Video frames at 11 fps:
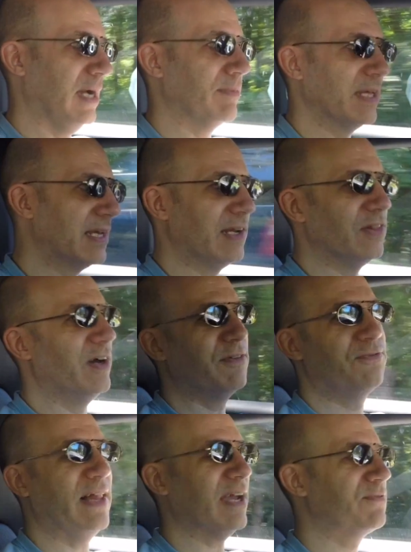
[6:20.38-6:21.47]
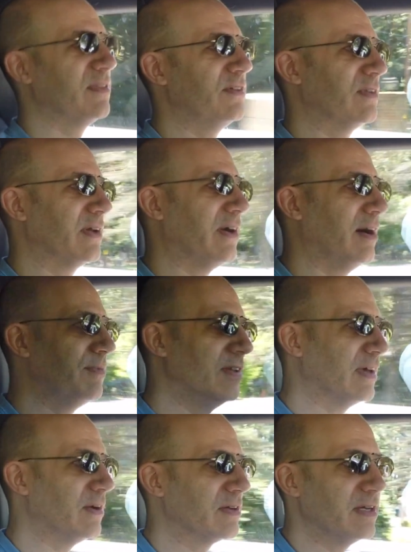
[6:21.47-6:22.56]
I'm gonna get a lot of flack for this in the
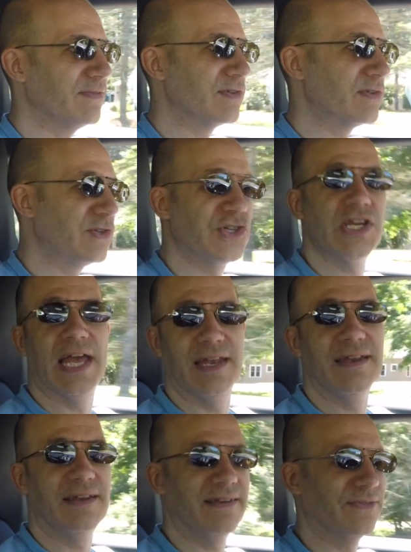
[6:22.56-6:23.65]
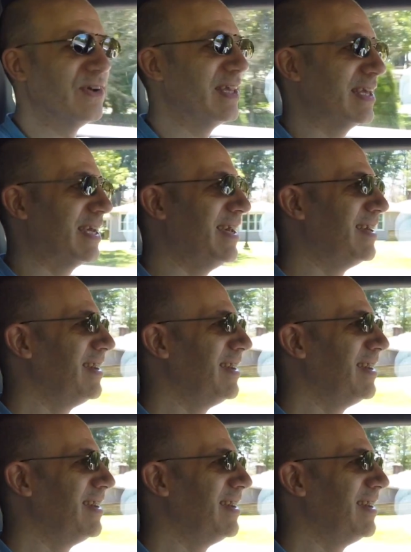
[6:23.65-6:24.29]
comments. I don't give a shit, really,